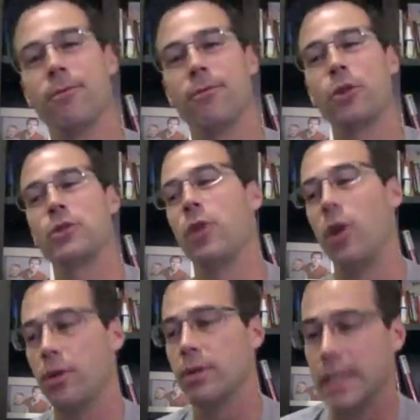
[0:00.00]
First of
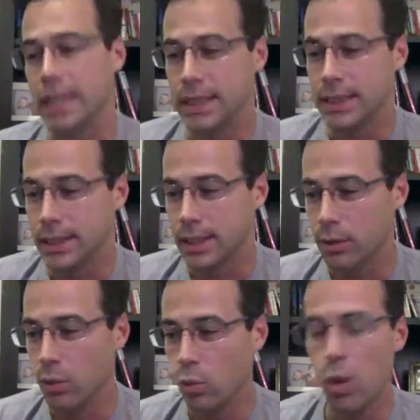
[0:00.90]
all,
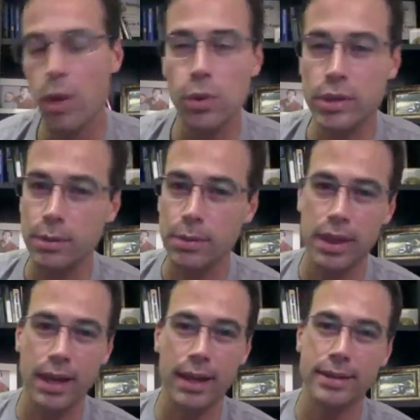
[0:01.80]
what were some
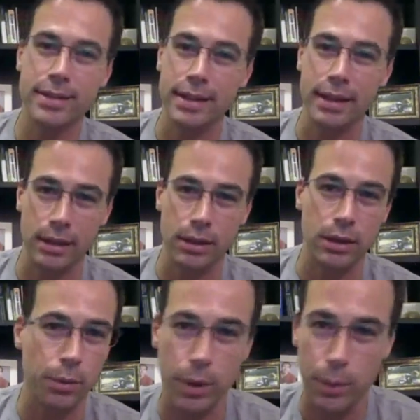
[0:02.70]
things?
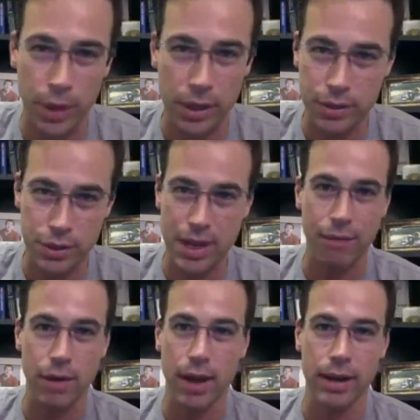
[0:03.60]
We're going to just
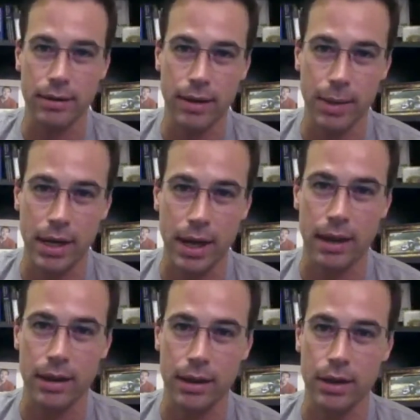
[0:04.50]
dive right in. I mean,
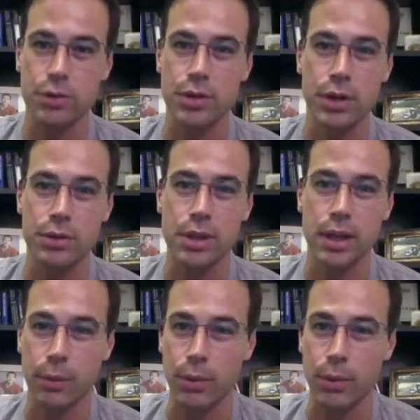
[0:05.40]
here's the thing. We